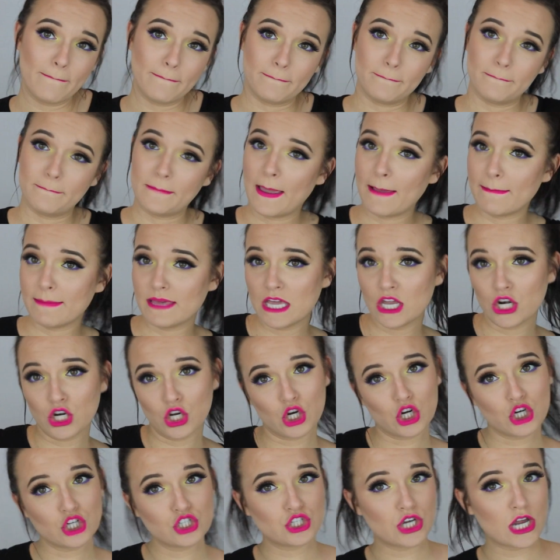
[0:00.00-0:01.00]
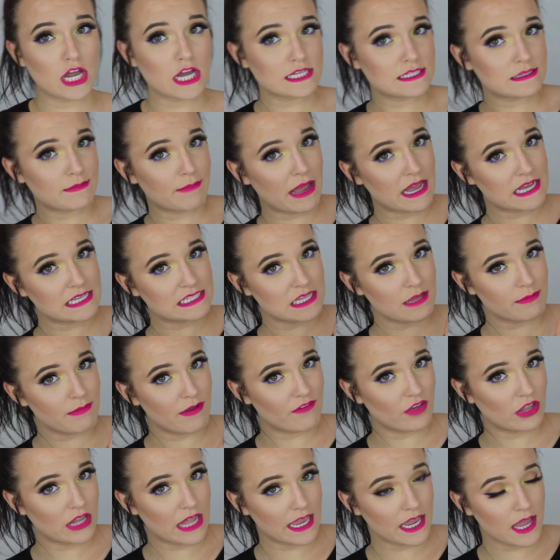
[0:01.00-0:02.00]
maybe encourage you guys to buy some if
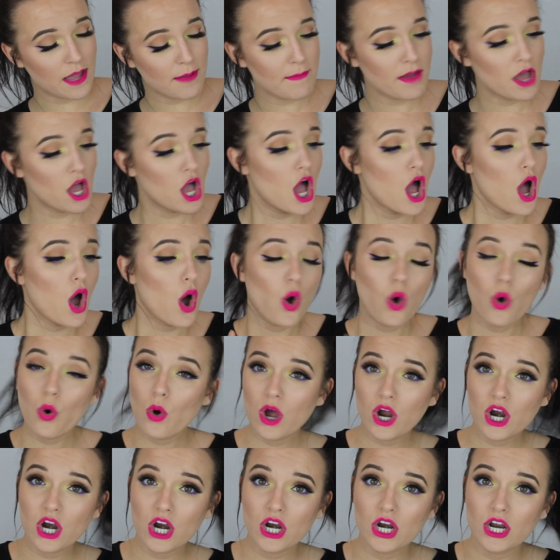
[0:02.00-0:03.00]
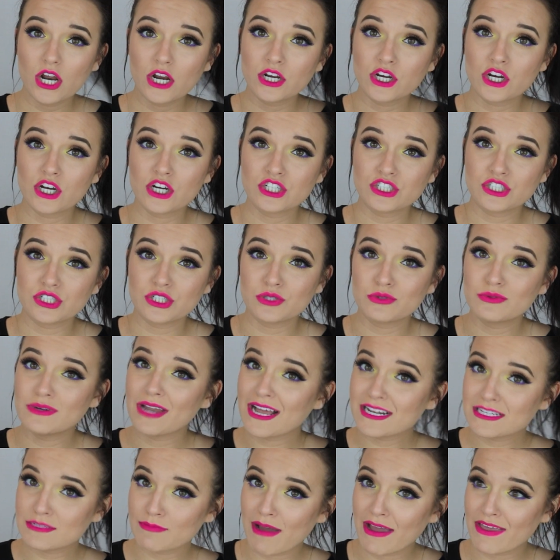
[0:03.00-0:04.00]
you like them, or encourage you
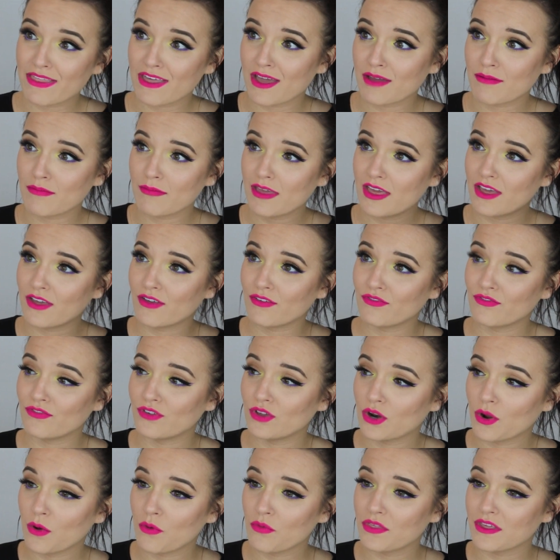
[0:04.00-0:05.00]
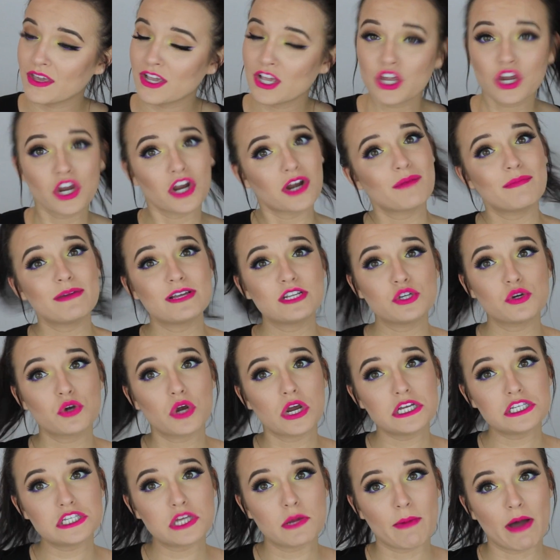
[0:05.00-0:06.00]
not to buy them if you don't think you're gonna be too
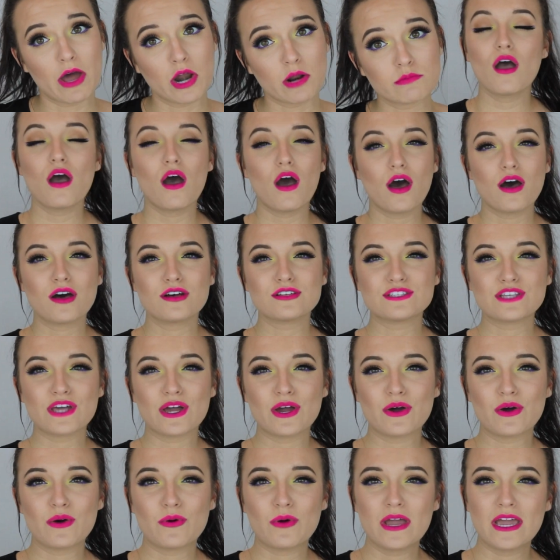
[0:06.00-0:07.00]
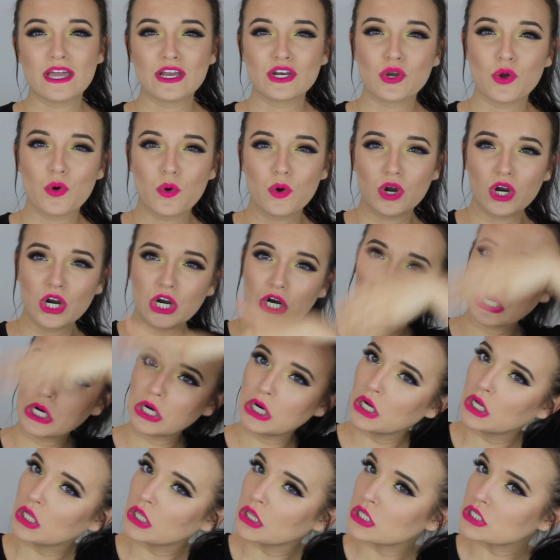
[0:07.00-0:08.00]
crazy about them. Also, ignore
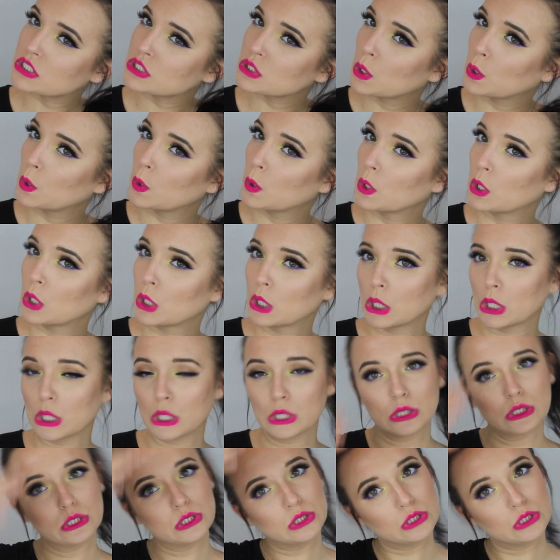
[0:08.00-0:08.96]
this whole